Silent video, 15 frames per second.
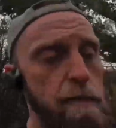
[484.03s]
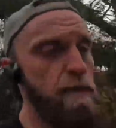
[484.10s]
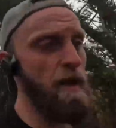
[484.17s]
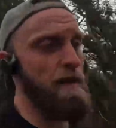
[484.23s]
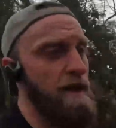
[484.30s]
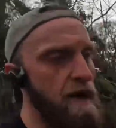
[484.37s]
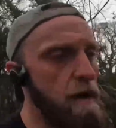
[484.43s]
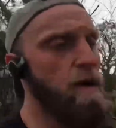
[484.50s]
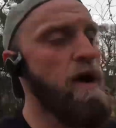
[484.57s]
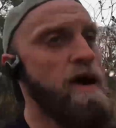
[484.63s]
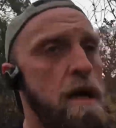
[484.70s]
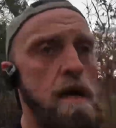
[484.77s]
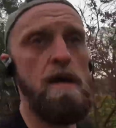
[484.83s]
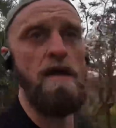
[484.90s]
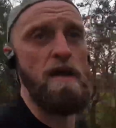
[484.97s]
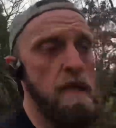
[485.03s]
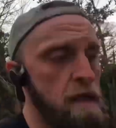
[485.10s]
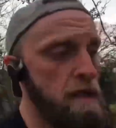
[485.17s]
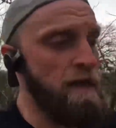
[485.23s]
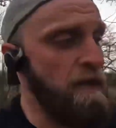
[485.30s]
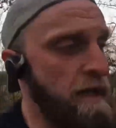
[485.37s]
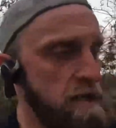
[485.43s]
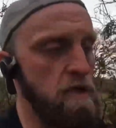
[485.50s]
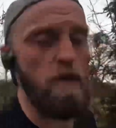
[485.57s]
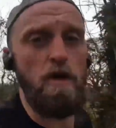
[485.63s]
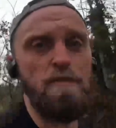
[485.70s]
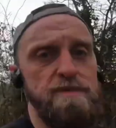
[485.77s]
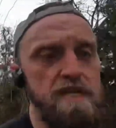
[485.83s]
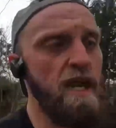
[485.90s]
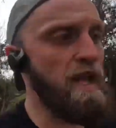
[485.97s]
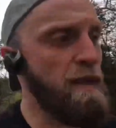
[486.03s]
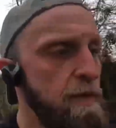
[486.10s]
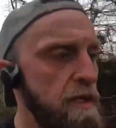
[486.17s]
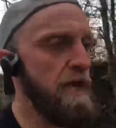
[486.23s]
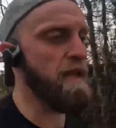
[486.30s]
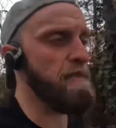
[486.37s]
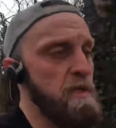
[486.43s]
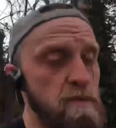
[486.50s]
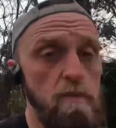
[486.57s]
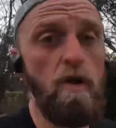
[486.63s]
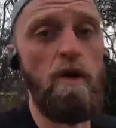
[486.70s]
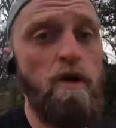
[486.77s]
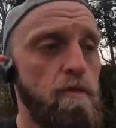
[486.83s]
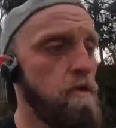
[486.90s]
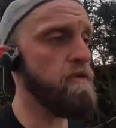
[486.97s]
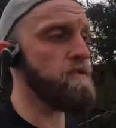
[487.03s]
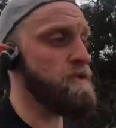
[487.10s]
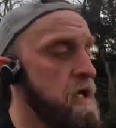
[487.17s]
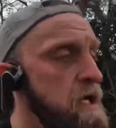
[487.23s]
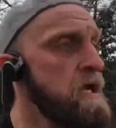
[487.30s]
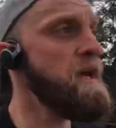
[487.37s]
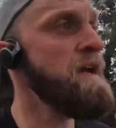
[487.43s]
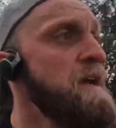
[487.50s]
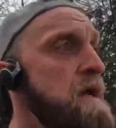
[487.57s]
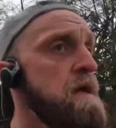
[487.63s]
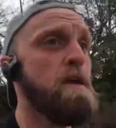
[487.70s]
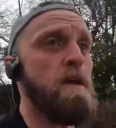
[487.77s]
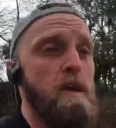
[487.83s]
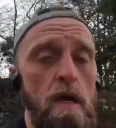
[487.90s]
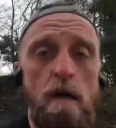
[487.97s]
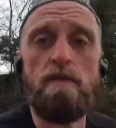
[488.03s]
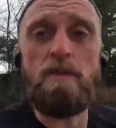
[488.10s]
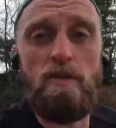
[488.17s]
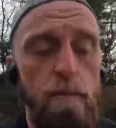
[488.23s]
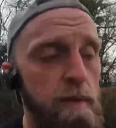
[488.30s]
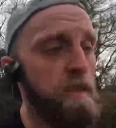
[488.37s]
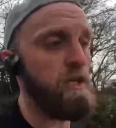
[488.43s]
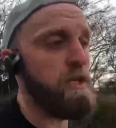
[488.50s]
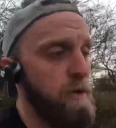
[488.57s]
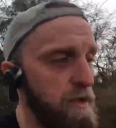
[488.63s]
the plan now. That's going to come together, but yeah, there'll be some longer runs, and this will be